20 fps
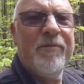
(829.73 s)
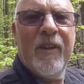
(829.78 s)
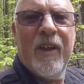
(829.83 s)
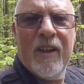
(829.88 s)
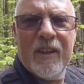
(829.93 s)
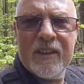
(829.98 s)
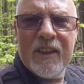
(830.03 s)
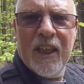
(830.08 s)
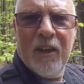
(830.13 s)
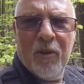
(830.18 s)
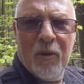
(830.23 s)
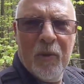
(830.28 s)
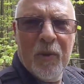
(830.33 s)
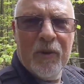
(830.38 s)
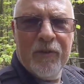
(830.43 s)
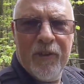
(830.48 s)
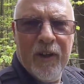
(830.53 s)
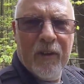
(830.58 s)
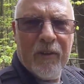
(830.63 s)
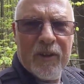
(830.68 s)
I say I
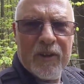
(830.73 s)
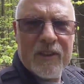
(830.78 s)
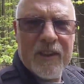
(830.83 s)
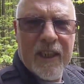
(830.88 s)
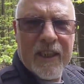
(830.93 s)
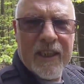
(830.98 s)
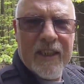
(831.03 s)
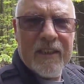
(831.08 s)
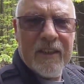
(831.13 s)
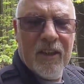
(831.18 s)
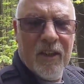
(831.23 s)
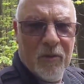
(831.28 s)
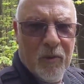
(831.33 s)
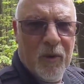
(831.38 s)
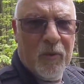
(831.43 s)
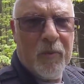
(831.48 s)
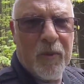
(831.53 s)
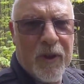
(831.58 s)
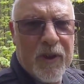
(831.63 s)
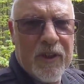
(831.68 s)
will focus stack it and I
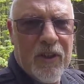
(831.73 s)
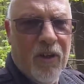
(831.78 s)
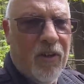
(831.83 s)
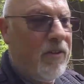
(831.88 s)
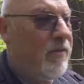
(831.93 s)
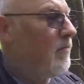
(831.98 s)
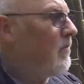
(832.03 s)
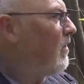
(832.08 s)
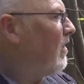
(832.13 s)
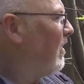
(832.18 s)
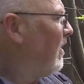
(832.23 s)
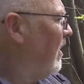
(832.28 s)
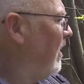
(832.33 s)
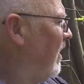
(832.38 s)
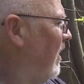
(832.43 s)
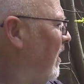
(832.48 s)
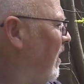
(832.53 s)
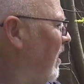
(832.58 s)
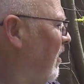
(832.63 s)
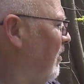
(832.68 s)
will put it on.
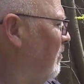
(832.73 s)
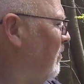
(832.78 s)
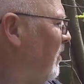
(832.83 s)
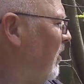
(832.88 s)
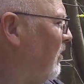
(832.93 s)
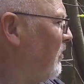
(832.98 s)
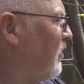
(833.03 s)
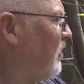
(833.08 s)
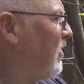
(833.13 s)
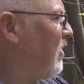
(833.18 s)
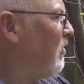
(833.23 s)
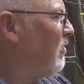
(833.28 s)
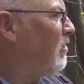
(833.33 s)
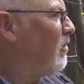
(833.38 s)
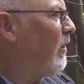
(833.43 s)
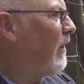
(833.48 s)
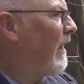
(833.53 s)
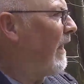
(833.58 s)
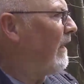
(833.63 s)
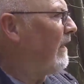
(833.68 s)
I'll just do a
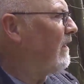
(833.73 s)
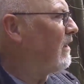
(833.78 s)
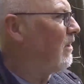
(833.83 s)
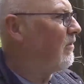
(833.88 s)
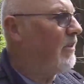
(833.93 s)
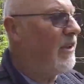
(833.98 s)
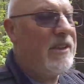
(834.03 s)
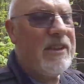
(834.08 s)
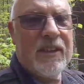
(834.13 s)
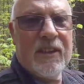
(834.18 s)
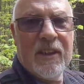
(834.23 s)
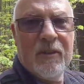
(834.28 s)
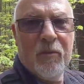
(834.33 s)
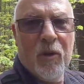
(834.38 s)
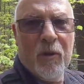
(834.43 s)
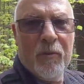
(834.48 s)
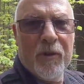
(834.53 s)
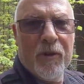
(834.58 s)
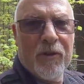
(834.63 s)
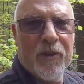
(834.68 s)
quick edit of it. It
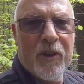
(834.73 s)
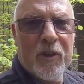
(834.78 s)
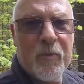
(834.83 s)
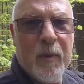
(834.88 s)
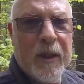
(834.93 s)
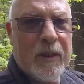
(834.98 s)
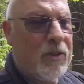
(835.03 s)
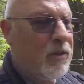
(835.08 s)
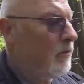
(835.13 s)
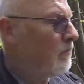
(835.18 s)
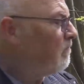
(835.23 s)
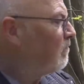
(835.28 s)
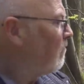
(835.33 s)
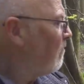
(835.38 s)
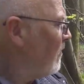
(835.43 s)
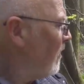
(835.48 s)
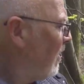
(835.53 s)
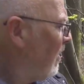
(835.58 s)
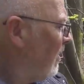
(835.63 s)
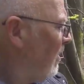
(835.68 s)
won't be nothing special,
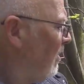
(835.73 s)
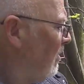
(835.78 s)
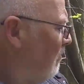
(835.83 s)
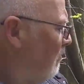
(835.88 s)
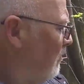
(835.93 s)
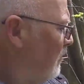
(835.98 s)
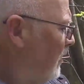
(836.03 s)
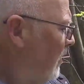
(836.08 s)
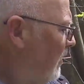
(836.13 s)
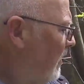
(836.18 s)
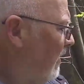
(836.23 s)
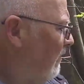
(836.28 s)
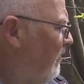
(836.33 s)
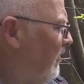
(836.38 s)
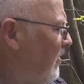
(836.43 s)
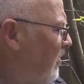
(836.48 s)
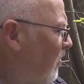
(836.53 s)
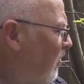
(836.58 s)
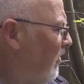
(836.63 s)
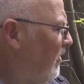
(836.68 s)
but I'll give you
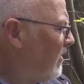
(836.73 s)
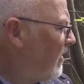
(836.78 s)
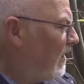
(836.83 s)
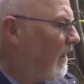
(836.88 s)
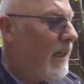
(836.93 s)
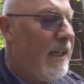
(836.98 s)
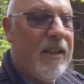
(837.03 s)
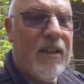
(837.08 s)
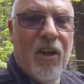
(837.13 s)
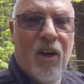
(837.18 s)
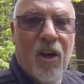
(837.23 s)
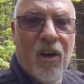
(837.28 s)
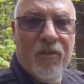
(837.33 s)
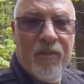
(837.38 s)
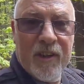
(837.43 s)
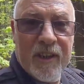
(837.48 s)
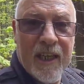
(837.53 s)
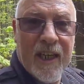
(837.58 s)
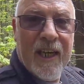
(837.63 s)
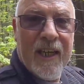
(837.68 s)
the idea of,
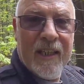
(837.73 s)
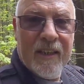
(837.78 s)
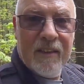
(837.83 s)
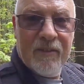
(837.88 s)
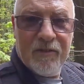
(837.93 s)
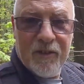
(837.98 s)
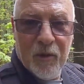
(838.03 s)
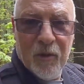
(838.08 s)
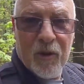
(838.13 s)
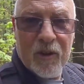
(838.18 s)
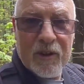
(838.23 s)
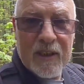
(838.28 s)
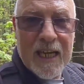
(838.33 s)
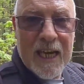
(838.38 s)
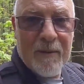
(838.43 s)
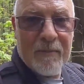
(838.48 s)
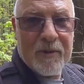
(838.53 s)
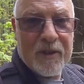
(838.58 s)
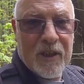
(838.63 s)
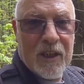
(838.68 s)
again, if you want
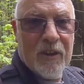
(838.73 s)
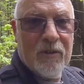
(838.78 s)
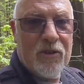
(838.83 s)
absolute